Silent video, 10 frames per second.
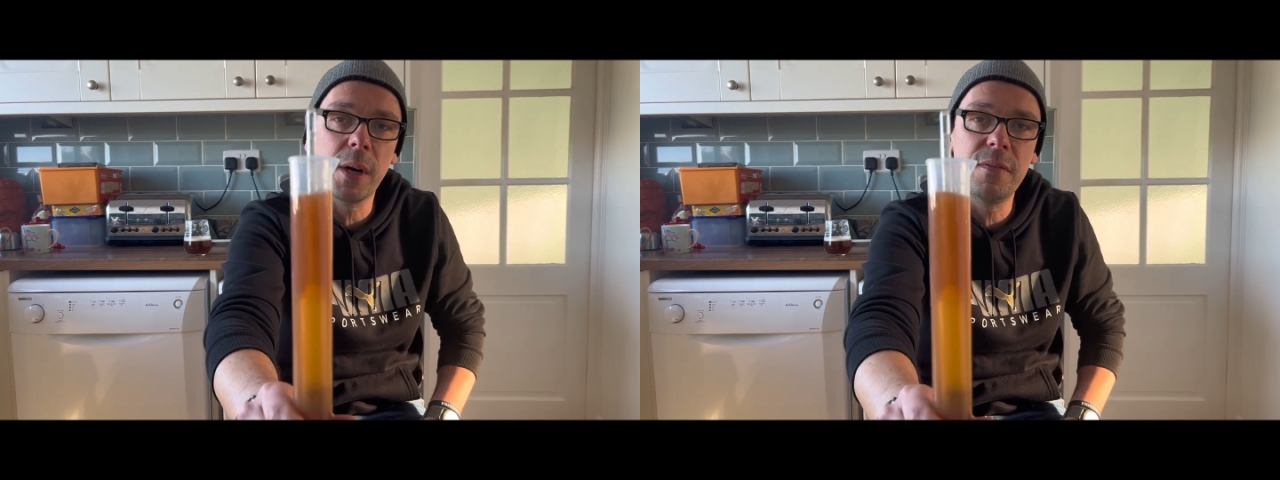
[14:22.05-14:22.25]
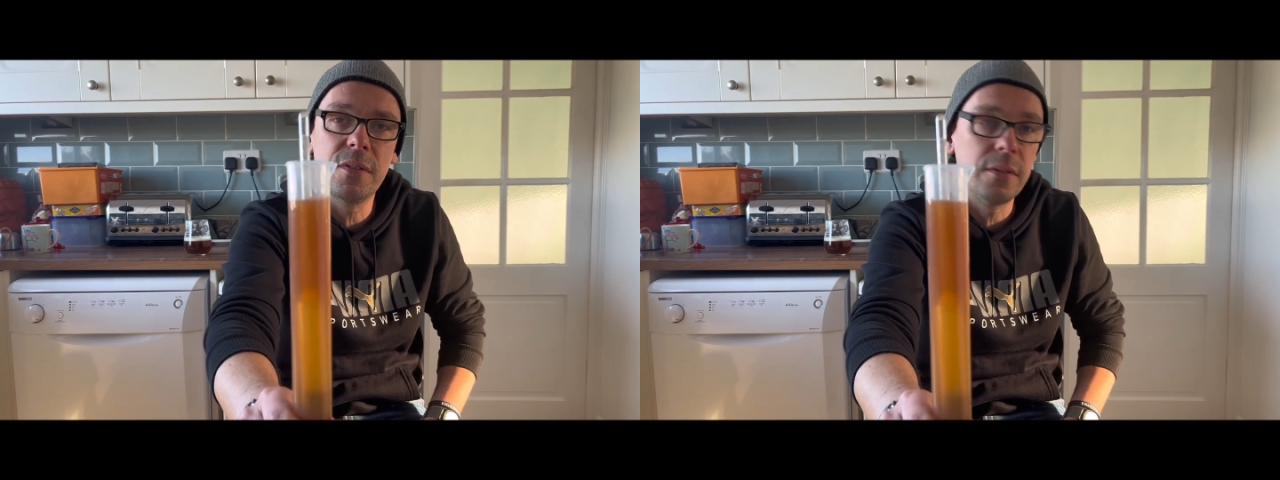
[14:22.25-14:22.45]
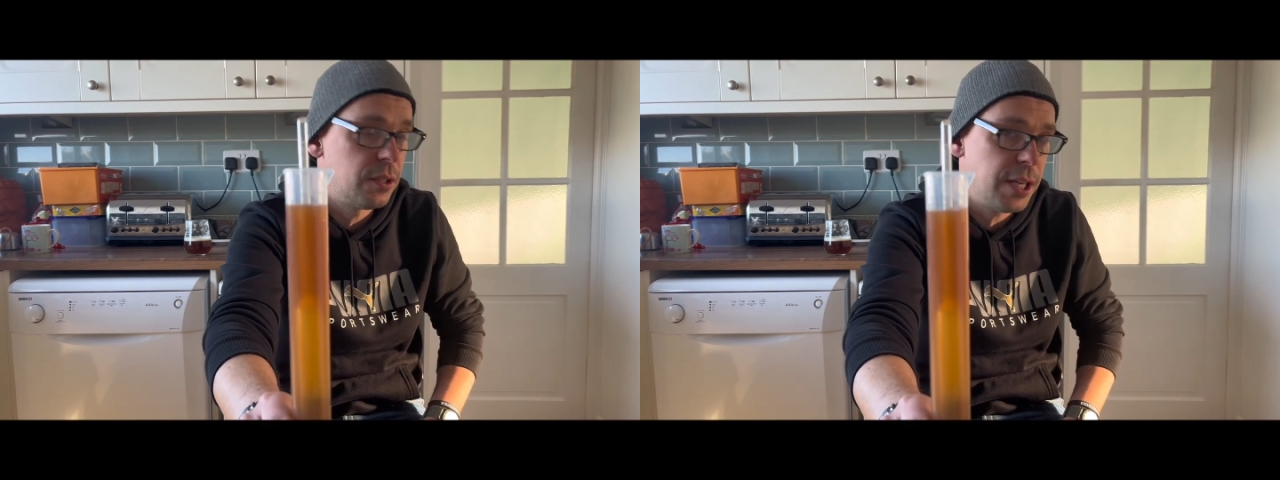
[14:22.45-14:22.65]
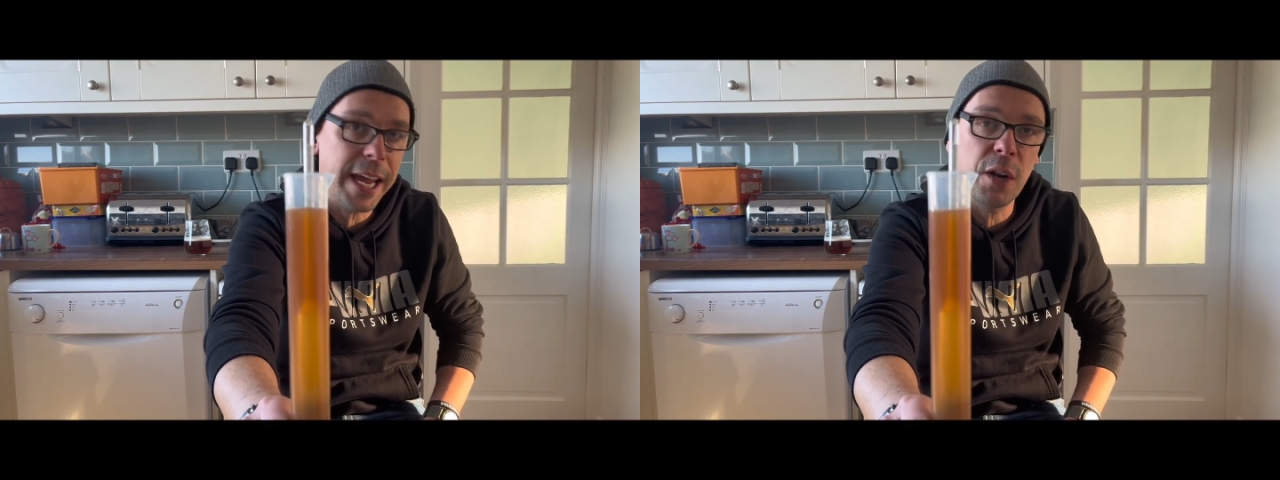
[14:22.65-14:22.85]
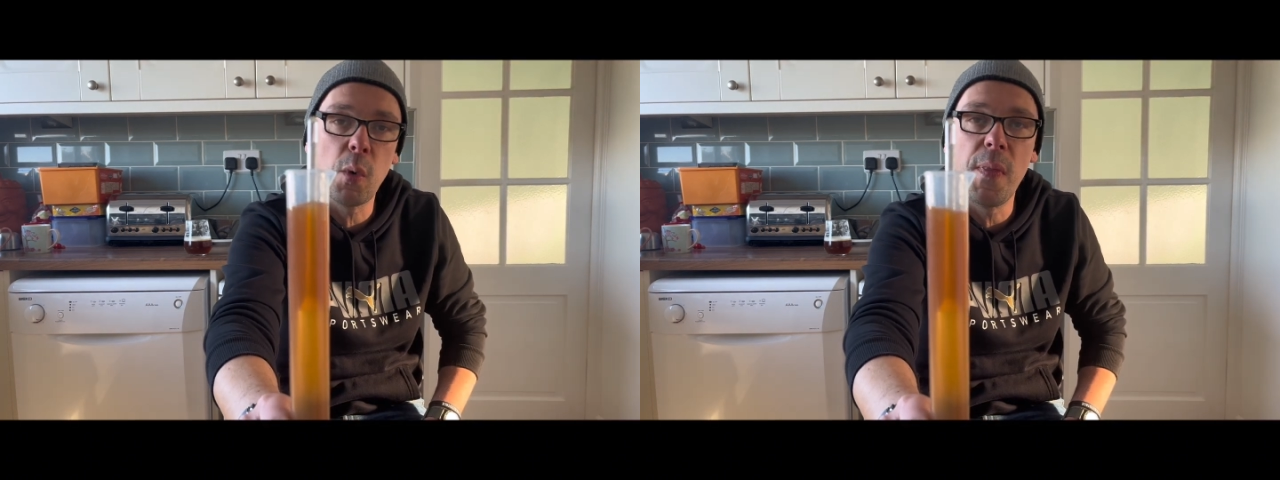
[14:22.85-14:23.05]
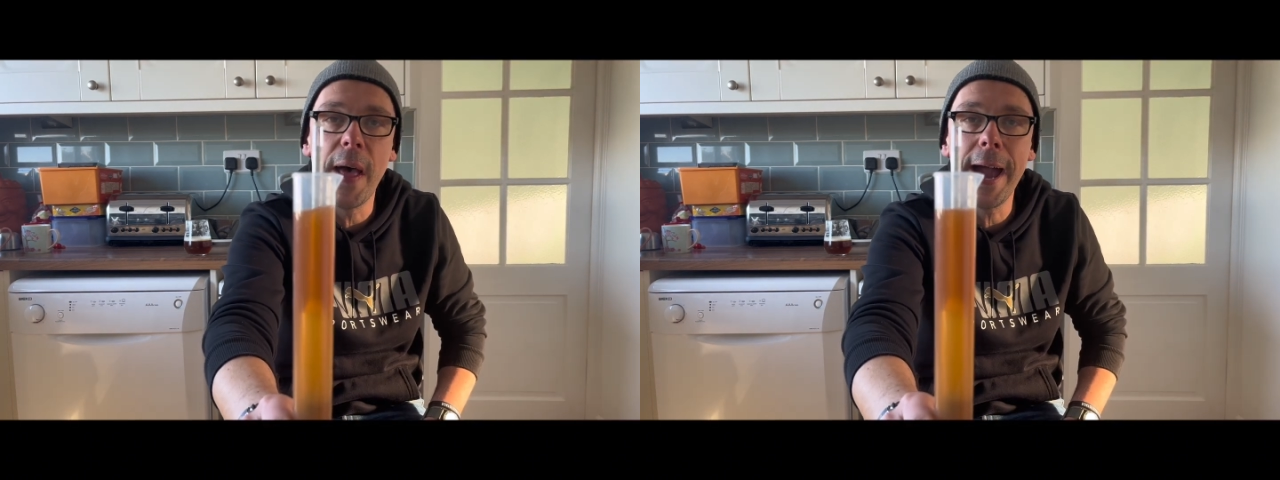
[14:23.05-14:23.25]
But I've taken one